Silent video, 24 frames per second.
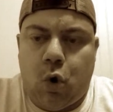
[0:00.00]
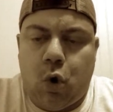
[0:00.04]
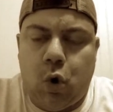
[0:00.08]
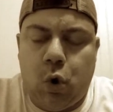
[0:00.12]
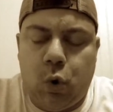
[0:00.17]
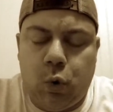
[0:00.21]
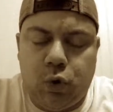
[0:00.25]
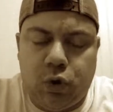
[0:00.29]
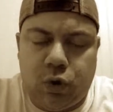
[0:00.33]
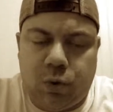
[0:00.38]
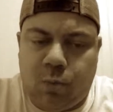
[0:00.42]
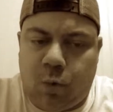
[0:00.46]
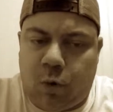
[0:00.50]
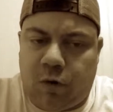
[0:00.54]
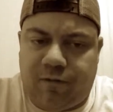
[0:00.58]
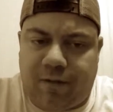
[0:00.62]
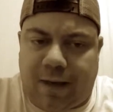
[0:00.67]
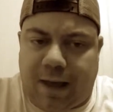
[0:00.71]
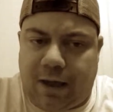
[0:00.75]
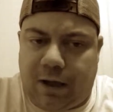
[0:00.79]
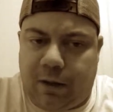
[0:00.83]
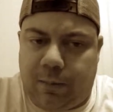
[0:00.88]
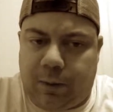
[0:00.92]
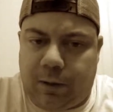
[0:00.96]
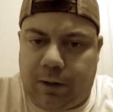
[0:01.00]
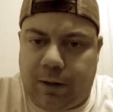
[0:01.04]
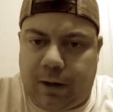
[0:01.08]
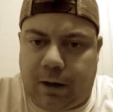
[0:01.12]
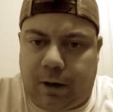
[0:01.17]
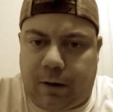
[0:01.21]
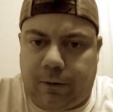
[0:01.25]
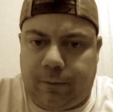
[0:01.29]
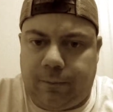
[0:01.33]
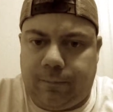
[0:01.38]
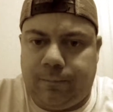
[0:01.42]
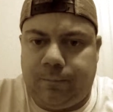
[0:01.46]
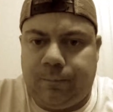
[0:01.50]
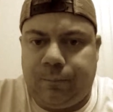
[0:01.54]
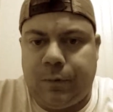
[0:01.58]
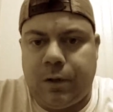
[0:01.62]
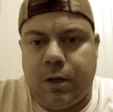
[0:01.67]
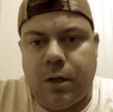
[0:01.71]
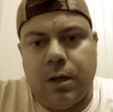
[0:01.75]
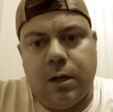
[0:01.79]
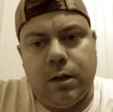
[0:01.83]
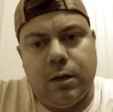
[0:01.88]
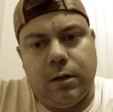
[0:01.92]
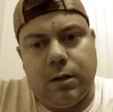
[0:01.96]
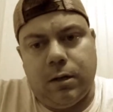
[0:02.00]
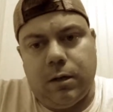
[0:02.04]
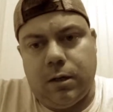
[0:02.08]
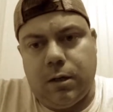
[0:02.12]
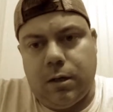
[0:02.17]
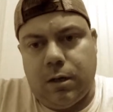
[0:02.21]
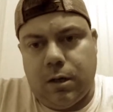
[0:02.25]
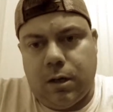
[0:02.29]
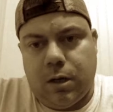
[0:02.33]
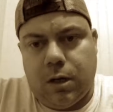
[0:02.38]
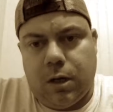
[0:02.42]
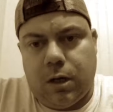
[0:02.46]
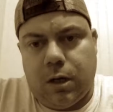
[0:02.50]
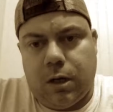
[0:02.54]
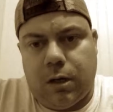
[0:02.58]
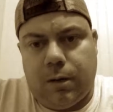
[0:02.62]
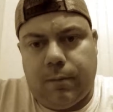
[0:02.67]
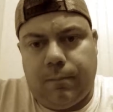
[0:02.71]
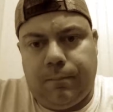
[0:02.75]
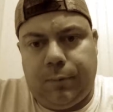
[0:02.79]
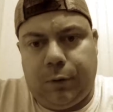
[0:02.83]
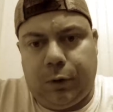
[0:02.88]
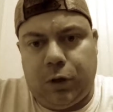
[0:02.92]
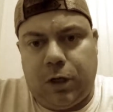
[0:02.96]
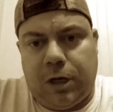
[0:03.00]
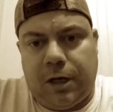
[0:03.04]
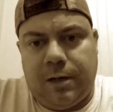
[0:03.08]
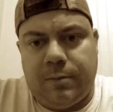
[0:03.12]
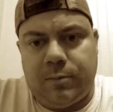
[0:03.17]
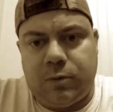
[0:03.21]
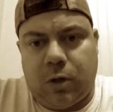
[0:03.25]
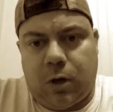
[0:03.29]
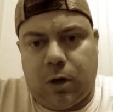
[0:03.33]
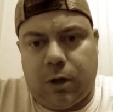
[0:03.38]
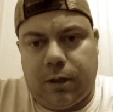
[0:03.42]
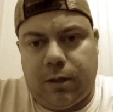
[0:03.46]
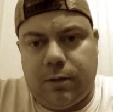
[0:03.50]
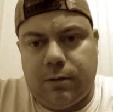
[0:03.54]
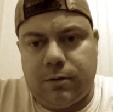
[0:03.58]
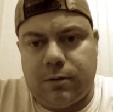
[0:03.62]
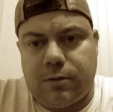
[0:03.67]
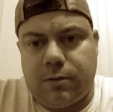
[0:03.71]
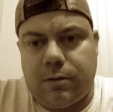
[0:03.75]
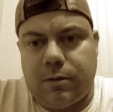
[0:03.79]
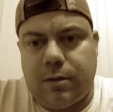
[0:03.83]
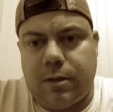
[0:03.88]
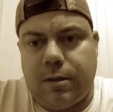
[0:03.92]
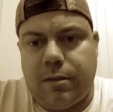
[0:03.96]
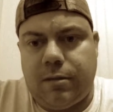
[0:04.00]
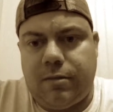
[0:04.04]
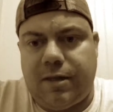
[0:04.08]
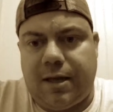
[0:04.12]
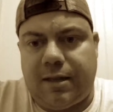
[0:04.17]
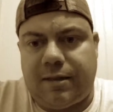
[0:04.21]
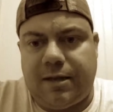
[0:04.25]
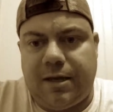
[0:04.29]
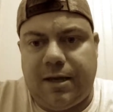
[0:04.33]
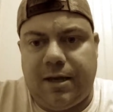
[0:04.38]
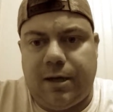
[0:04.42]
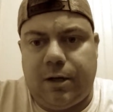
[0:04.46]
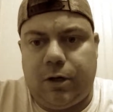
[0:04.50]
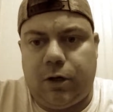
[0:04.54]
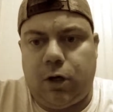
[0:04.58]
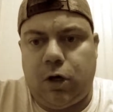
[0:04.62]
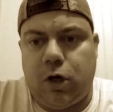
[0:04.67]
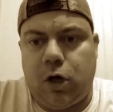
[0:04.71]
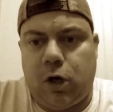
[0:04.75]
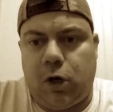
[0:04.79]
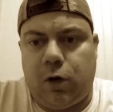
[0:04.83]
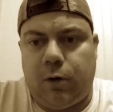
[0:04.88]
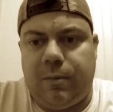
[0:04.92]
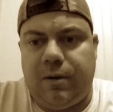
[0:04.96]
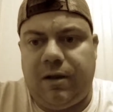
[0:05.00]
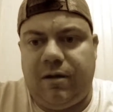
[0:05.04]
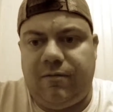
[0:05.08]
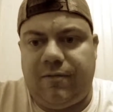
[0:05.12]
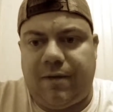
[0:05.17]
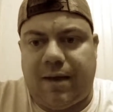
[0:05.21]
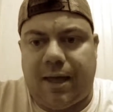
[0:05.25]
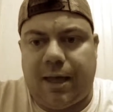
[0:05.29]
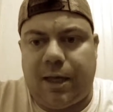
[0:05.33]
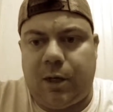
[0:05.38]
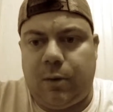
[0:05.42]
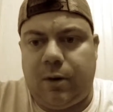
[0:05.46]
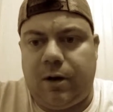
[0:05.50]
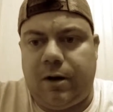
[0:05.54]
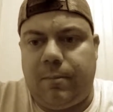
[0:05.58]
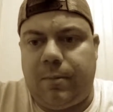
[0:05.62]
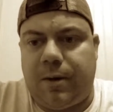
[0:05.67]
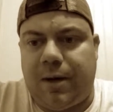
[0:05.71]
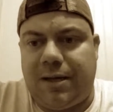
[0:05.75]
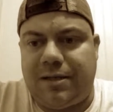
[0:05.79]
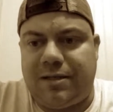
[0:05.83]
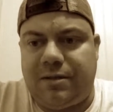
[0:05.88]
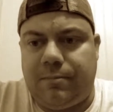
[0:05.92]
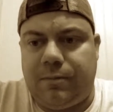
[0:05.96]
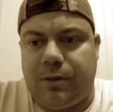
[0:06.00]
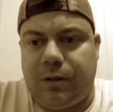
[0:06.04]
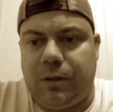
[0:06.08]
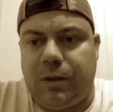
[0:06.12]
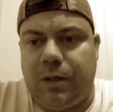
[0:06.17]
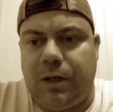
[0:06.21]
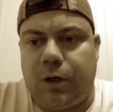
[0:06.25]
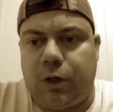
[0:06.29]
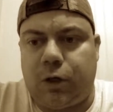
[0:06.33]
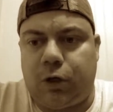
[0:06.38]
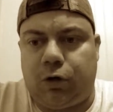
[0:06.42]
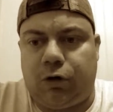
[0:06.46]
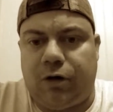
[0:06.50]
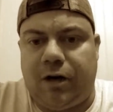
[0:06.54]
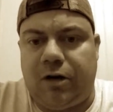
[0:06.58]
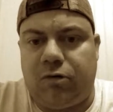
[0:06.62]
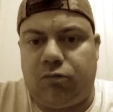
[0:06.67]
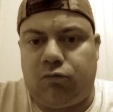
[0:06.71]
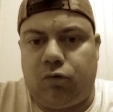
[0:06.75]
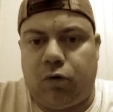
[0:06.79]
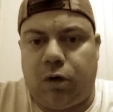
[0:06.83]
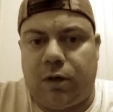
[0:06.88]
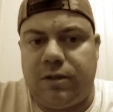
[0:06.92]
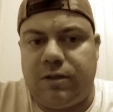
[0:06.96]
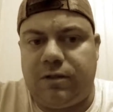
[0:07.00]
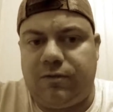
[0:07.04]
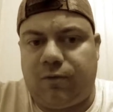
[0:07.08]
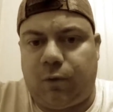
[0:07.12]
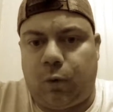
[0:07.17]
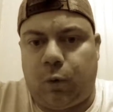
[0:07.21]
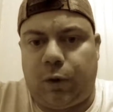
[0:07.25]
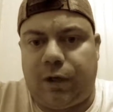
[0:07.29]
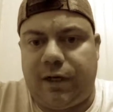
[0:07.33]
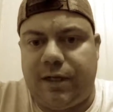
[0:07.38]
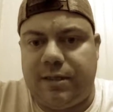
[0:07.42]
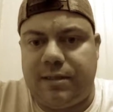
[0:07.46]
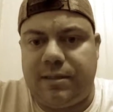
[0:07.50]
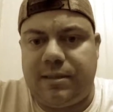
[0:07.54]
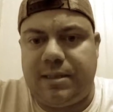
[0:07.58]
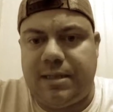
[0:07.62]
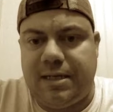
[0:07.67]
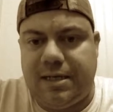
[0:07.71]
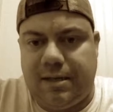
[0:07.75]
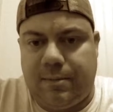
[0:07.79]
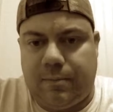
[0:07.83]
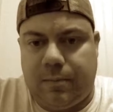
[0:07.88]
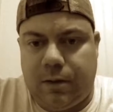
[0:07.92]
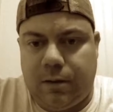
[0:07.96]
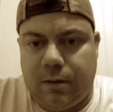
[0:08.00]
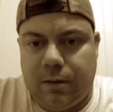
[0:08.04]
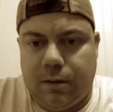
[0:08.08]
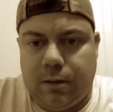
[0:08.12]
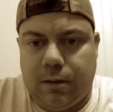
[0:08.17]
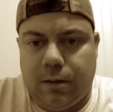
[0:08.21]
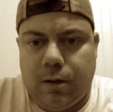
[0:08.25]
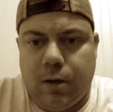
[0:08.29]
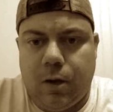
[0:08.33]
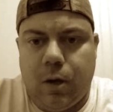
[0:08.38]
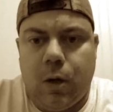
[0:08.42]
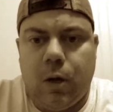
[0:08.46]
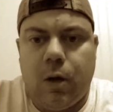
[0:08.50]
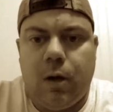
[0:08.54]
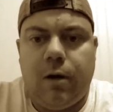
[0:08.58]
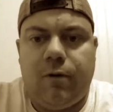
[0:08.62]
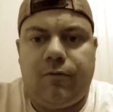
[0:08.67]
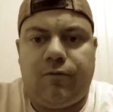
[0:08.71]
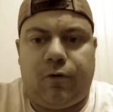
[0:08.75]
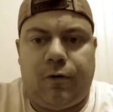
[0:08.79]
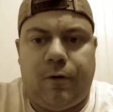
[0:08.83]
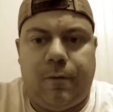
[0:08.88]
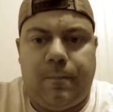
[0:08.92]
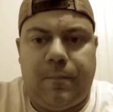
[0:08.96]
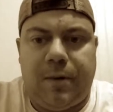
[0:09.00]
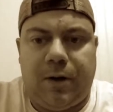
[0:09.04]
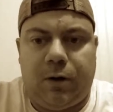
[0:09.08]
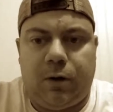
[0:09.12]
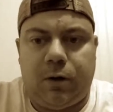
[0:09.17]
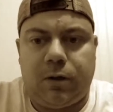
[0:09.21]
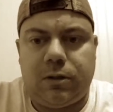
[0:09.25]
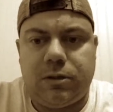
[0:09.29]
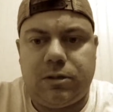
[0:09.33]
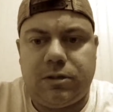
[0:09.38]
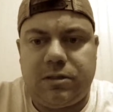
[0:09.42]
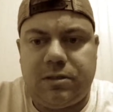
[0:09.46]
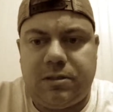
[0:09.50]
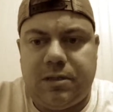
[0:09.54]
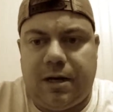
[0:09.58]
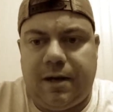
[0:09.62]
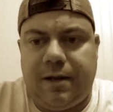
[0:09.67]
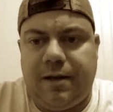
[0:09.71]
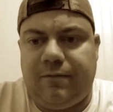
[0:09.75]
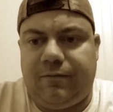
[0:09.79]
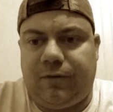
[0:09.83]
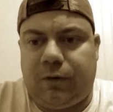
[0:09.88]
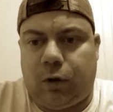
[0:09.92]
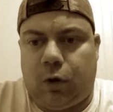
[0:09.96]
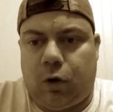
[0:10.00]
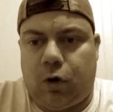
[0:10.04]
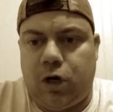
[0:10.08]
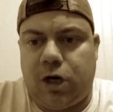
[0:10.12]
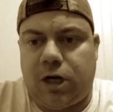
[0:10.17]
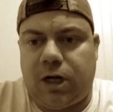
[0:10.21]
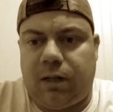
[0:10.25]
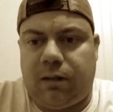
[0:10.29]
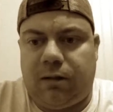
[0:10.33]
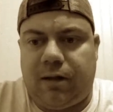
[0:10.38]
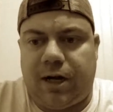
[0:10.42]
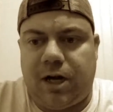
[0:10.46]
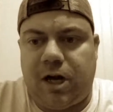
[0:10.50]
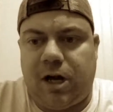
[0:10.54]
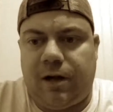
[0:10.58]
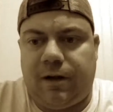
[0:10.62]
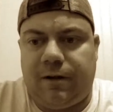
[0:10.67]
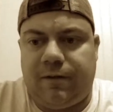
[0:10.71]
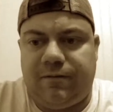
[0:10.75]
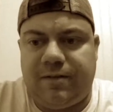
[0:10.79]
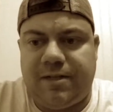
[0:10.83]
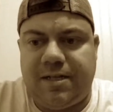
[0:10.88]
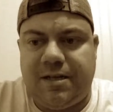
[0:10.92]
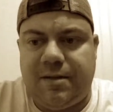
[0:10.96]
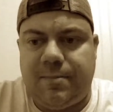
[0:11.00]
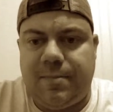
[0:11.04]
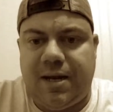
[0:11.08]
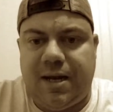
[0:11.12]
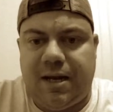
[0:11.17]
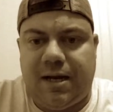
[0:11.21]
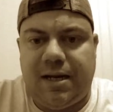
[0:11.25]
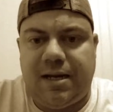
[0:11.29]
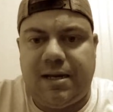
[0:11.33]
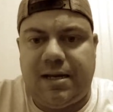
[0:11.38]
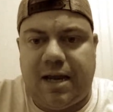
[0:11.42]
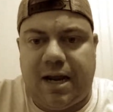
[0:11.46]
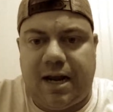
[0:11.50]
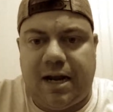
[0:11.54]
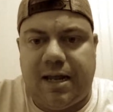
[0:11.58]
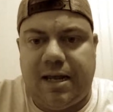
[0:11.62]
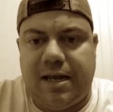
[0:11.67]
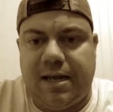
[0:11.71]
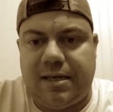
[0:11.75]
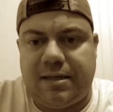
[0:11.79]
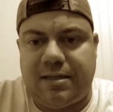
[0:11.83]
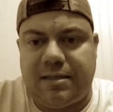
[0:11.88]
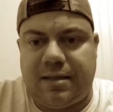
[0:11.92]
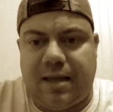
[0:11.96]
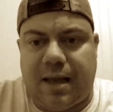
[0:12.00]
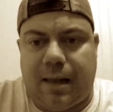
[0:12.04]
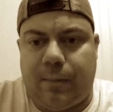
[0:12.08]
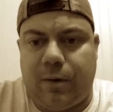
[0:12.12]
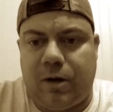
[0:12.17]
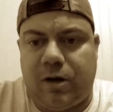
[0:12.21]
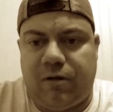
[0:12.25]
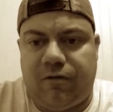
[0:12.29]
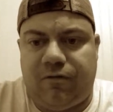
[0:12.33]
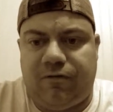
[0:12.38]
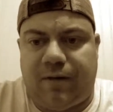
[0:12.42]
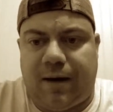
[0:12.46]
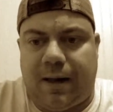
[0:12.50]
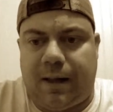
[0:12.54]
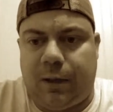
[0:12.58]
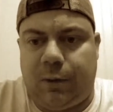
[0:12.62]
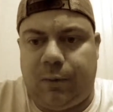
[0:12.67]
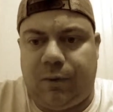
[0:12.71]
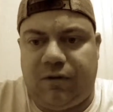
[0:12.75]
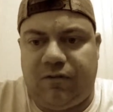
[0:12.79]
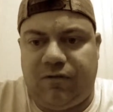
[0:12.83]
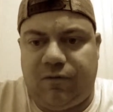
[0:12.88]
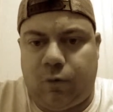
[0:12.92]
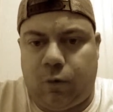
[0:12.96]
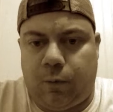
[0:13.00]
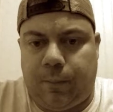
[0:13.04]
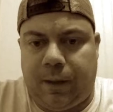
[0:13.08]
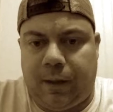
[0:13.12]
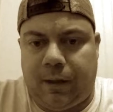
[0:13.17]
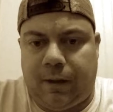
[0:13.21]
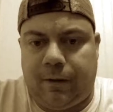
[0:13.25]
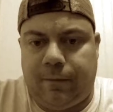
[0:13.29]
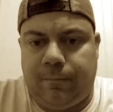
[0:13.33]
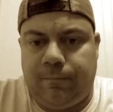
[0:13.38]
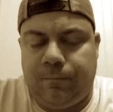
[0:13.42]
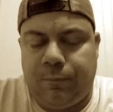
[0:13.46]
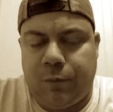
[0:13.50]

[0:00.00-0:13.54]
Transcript: Who's the more valuable hitter? Bill James argues that the hitter should be evaluated by his ability to create runs for his team. For an empirical study of a large collection of team hitting data, he established the following formula.